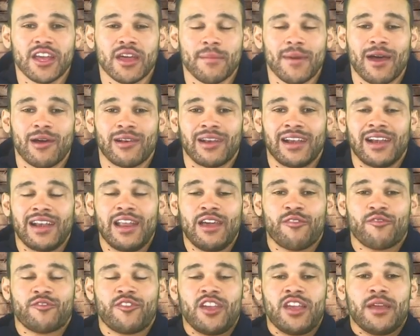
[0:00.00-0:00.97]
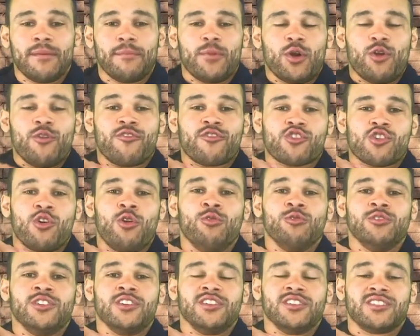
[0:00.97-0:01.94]
about lifting both
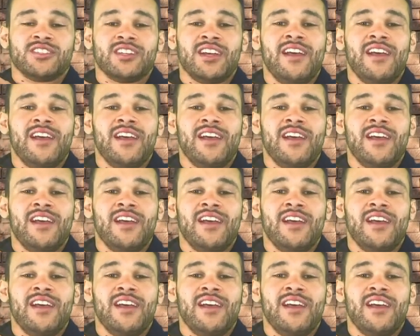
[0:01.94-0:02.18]
shoulders.